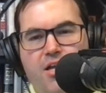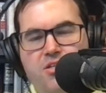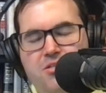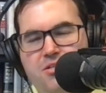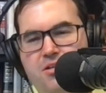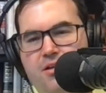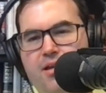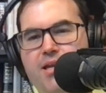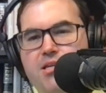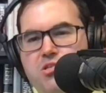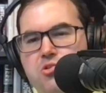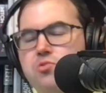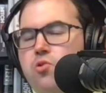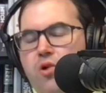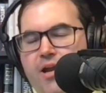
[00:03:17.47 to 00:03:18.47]
to his
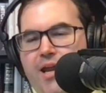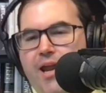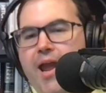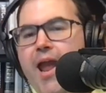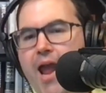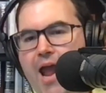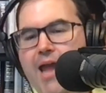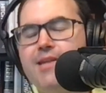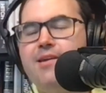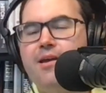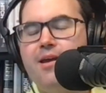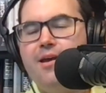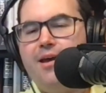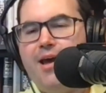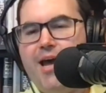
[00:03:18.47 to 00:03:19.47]
talking head
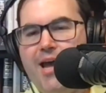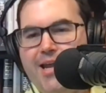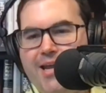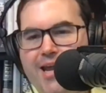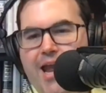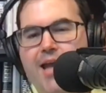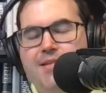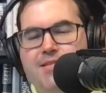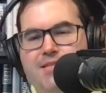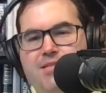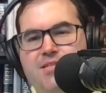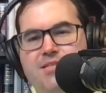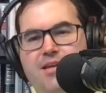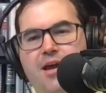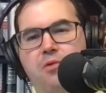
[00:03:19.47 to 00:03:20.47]

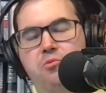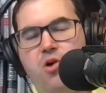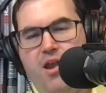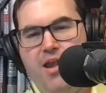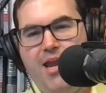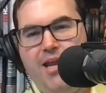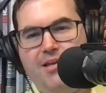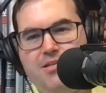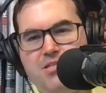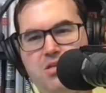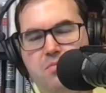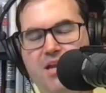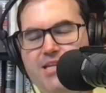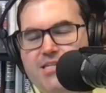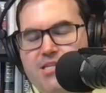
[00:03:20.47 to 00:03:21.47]
guests what needed to
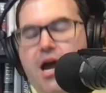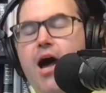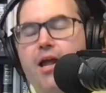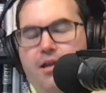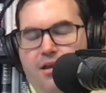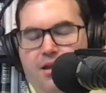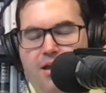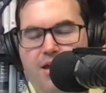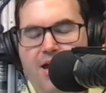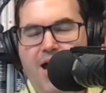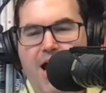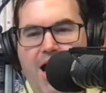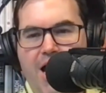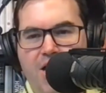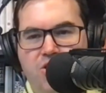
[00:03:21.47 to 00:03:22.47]
be done
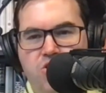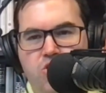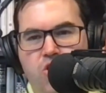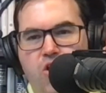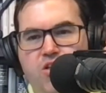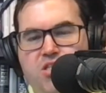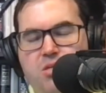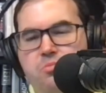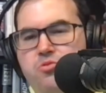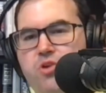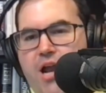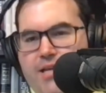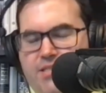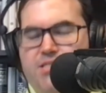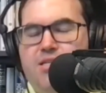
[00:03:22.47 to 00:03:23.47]
to
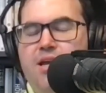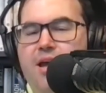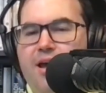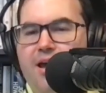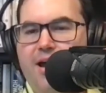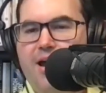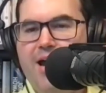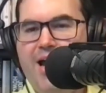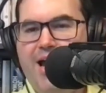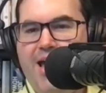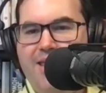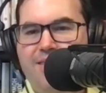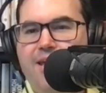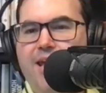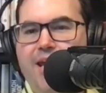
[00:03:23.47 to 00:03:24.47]
suppress
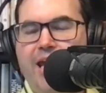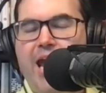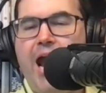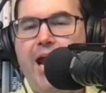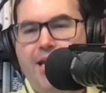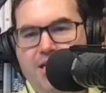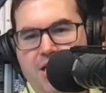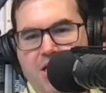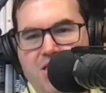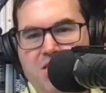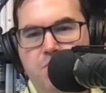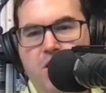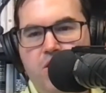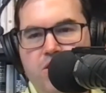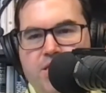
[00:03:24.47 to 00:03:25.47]
uh, the Kate
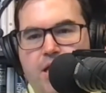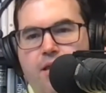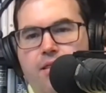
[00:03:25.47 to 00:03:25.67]
conspiracy